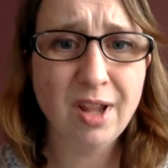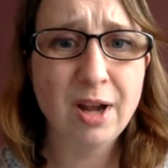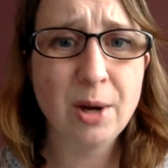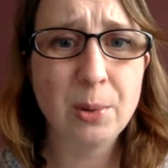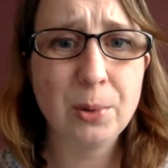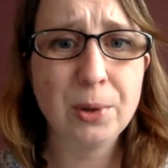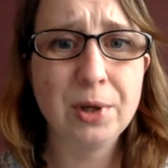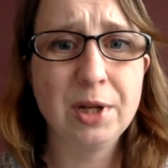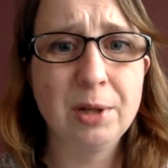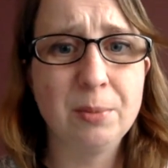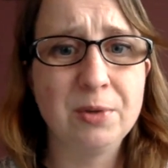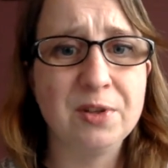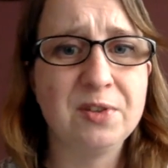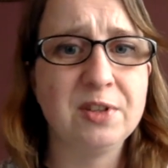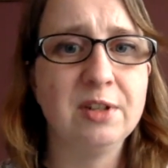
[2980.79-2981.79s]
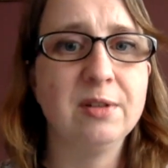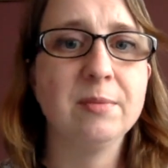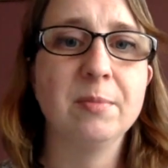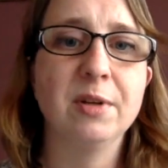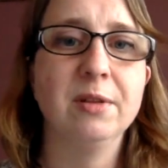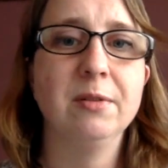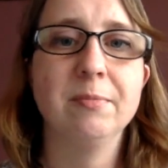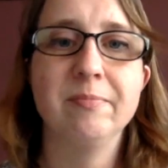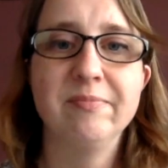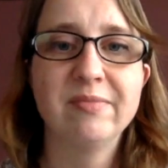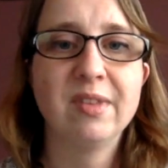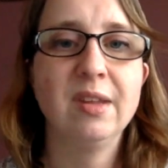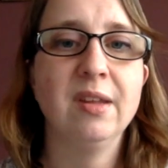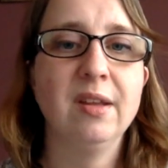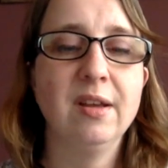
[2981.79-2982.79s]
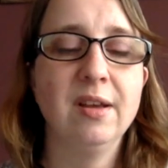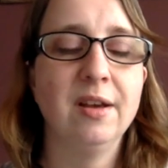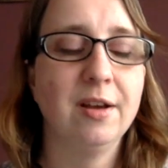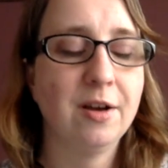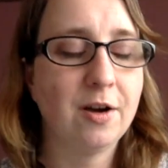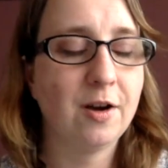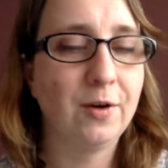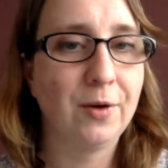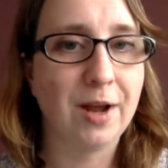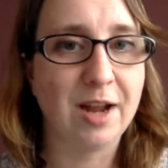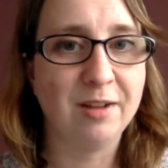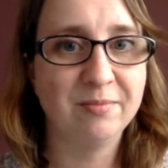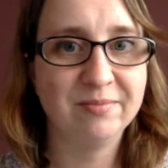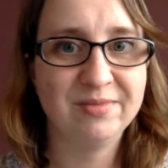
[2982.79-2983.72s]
I will keep this in, but okay.